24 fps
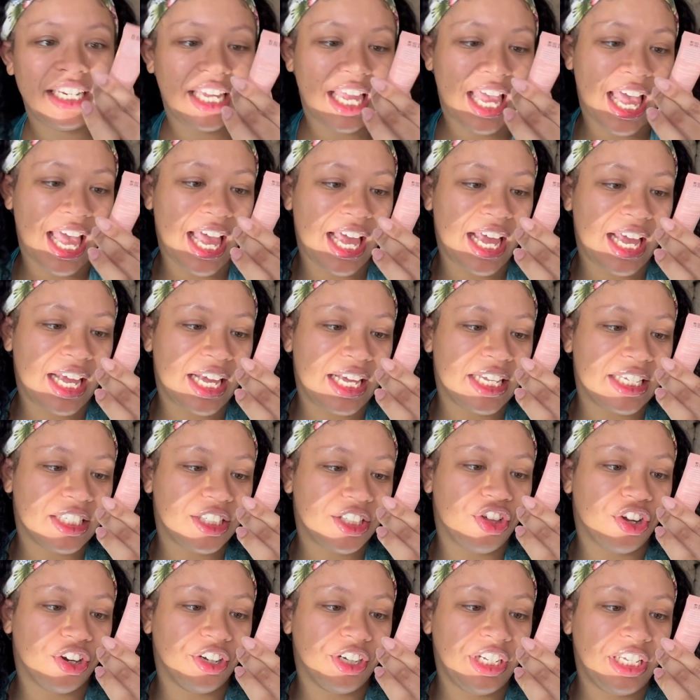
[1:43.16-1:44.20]
has
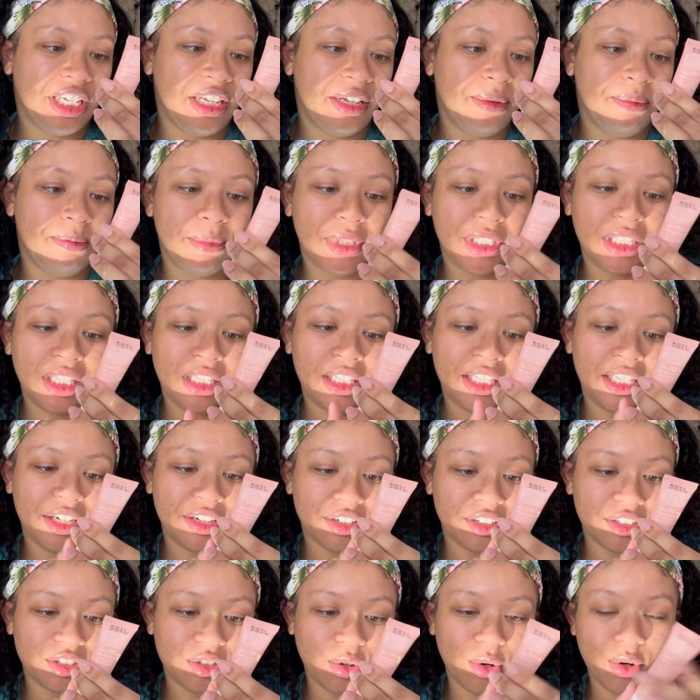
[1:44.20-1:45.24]
30
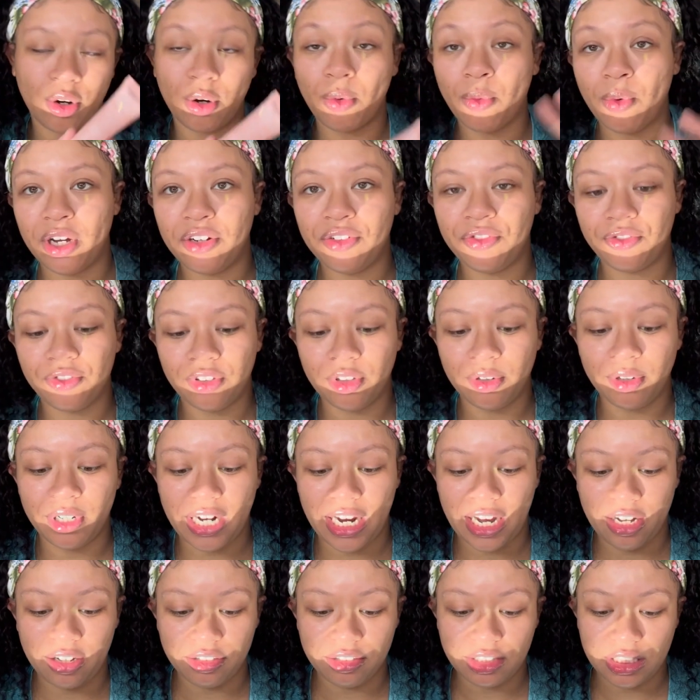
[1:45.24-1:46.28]
milliliters or 1 fluid
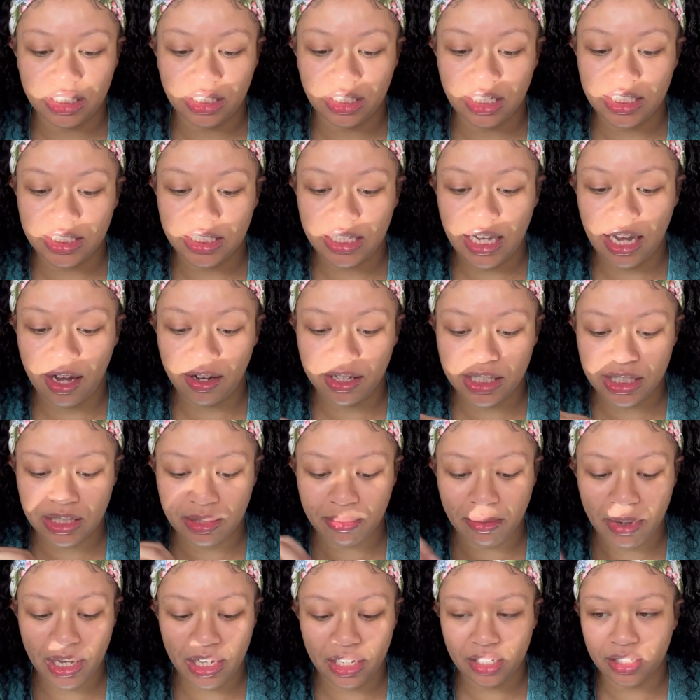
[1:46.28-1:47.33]
ounce. Let's see how it
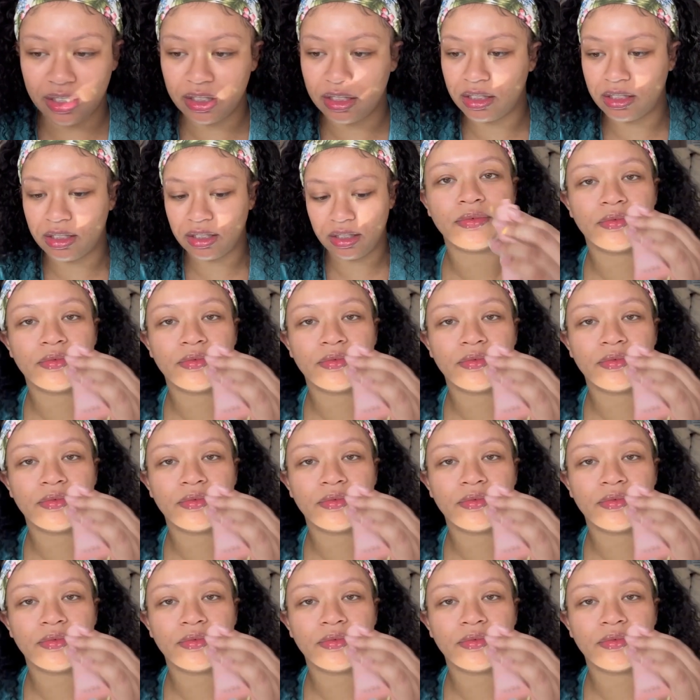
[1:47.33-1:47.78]
smells.